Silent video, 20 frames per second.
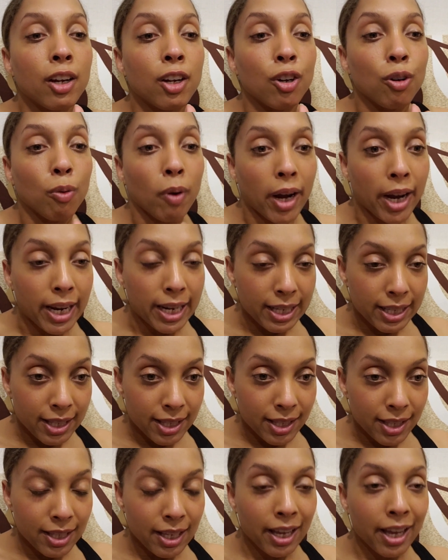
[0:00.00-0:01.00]

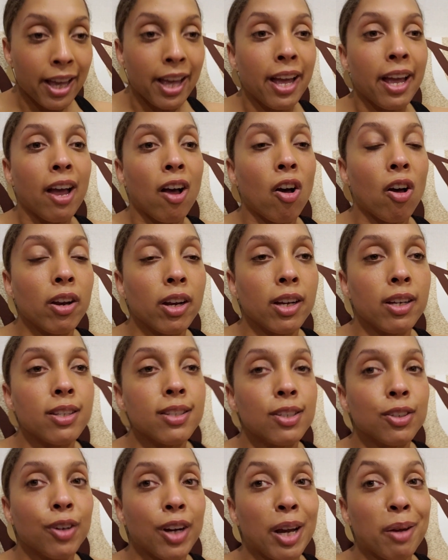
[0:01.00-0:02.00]
Grace on
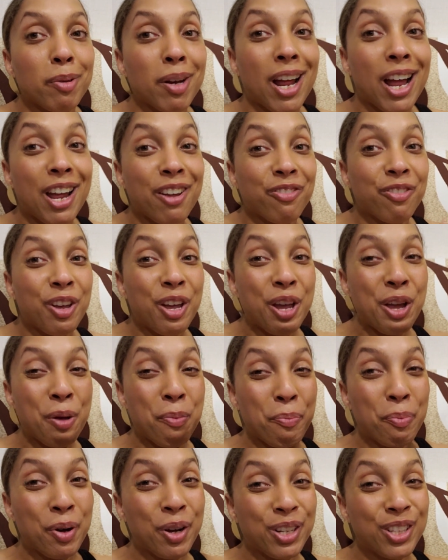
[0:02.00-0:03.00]
Instagram, and
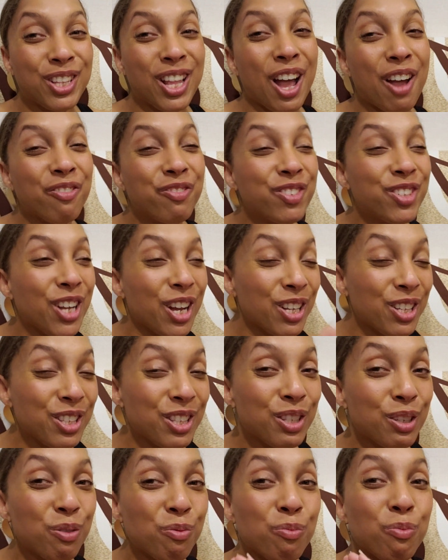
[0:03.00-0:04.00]
I've done
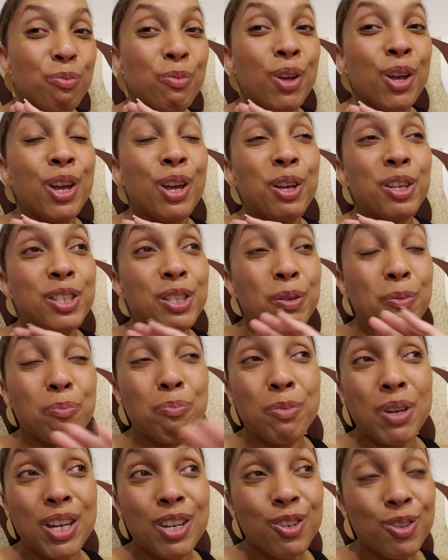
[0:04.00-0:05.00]

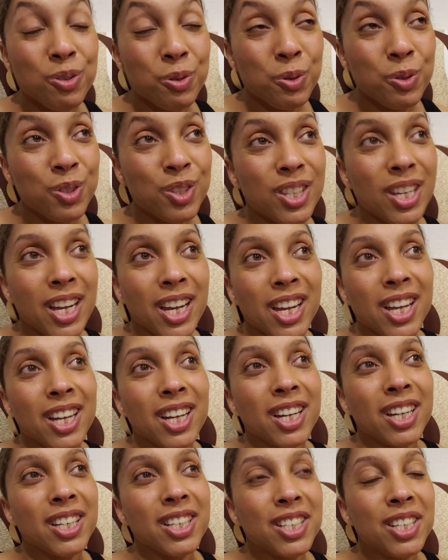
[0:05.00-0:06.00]
some meals,
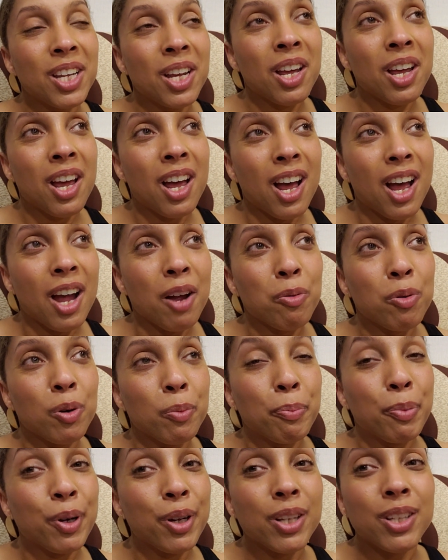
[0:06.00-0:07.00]
and
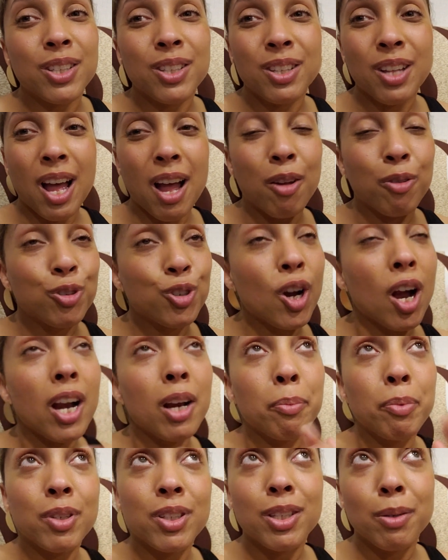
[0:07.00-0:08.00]
I'll try
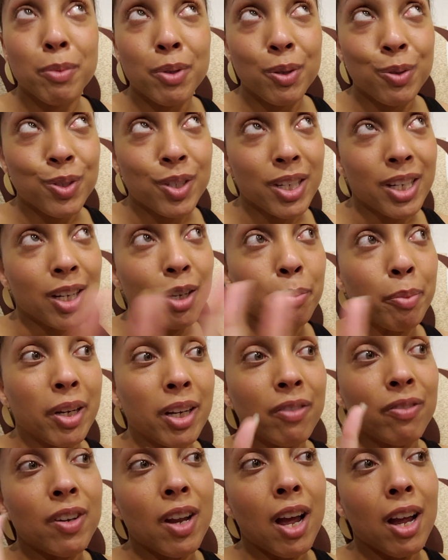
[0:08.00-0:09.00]
to put some of those in here, but
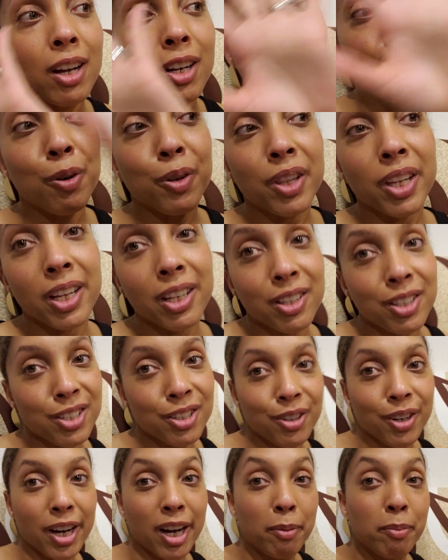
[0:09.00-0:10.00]
if not, go to the
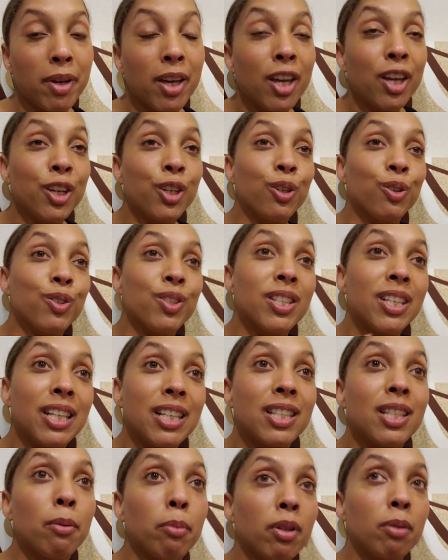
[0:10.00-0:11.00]
Instagram. You'll see
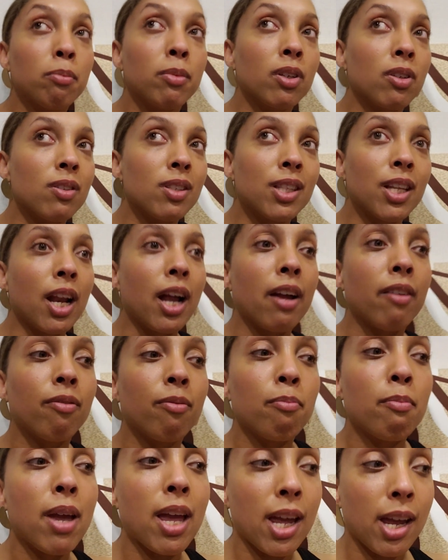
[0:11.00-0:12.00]
some of the meals that
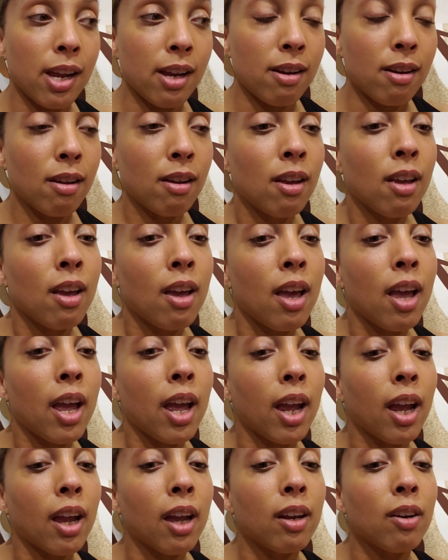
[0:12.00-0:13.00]
I've made.
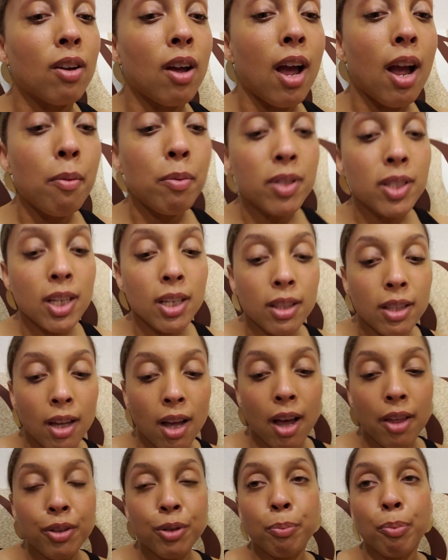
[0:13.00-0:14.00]
And I would say the
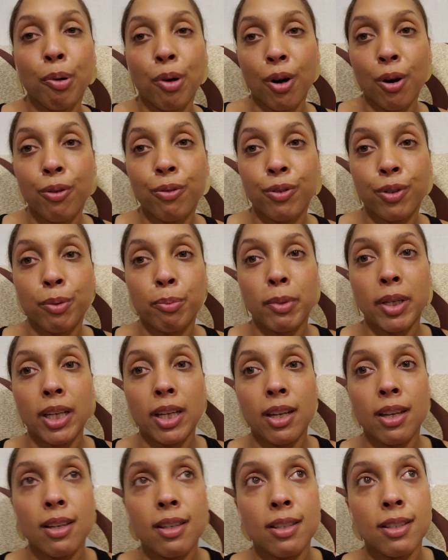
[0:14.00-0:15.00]
other pro for
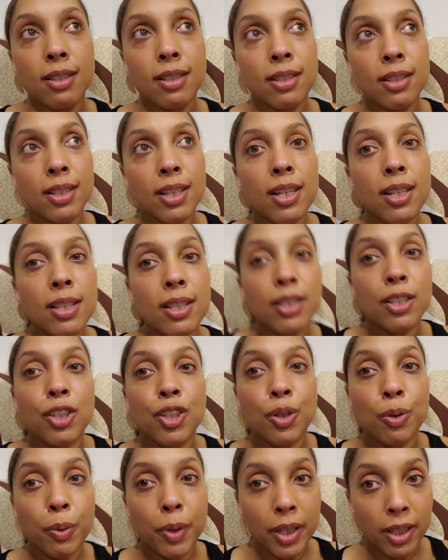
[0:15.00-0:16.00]
me is, since
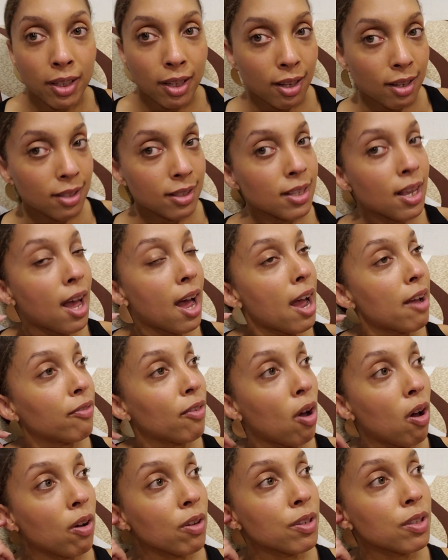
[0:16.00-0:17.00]
doing this, I've
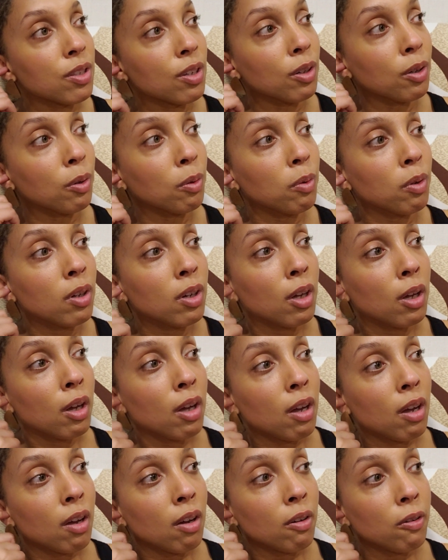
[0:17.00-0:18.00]
also
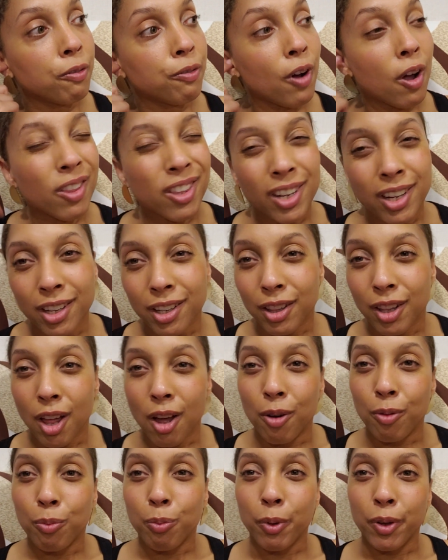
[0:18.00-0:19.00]
fallen in
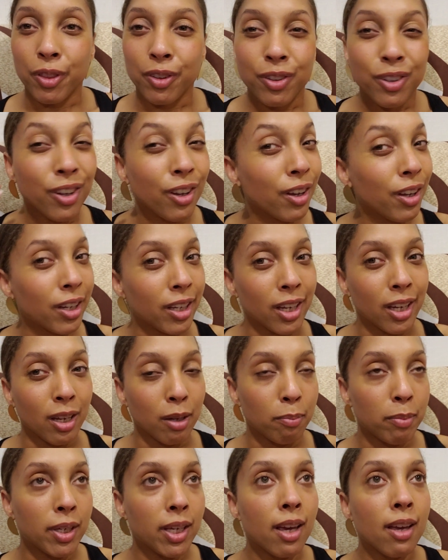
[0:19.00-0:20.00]
love with
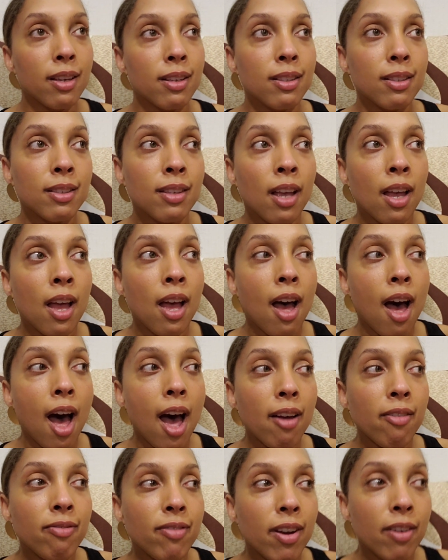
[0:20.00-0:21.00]
cooking, because
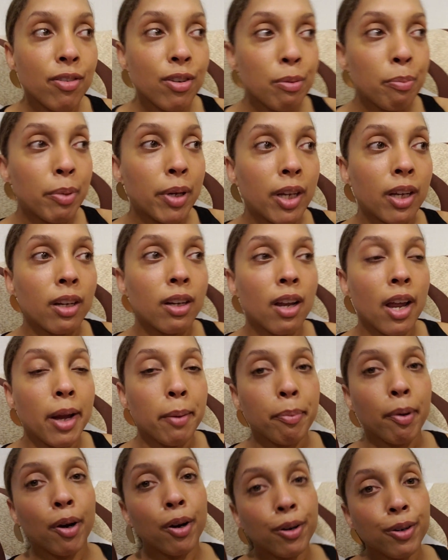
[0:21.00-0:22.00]
I've never been a
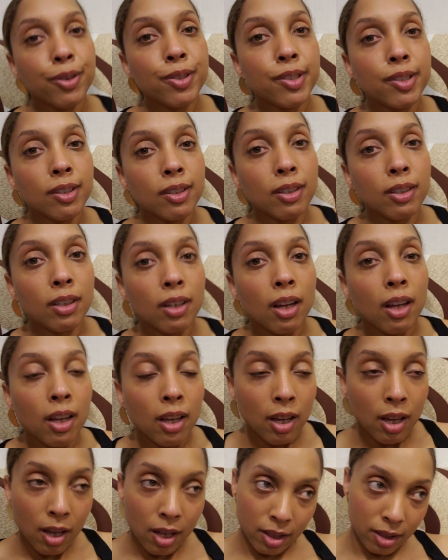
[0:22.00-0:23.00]
person
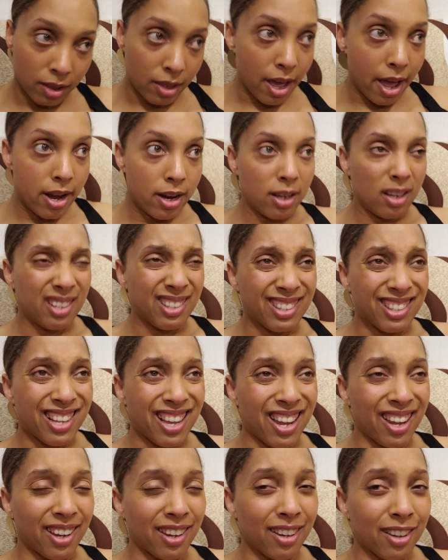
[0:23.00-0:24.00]
that is
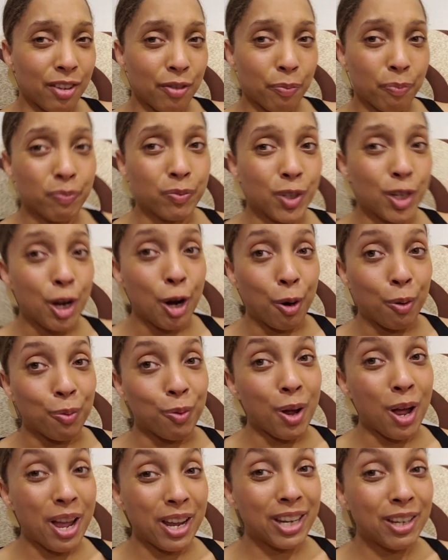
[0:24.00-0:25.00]
like, you
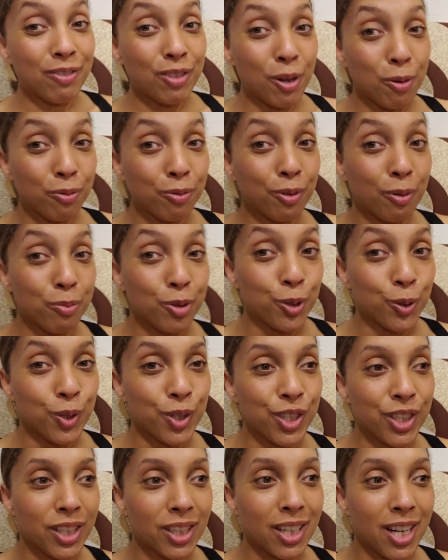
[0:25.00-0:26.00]
know, even though I'm from
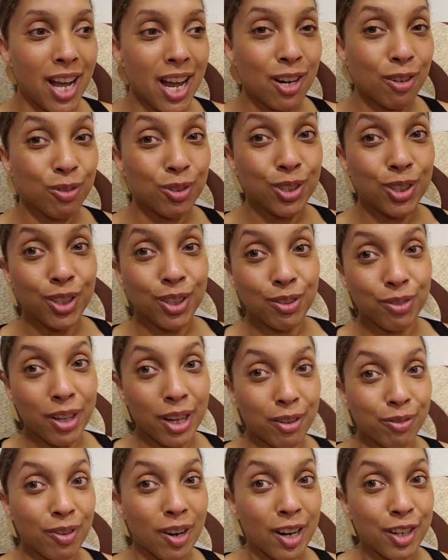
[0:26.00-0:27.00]
Georgia, I don't cook
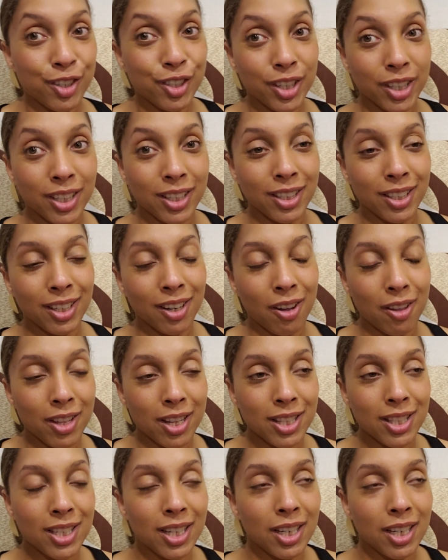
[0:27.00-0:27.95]
like fried chicken and all that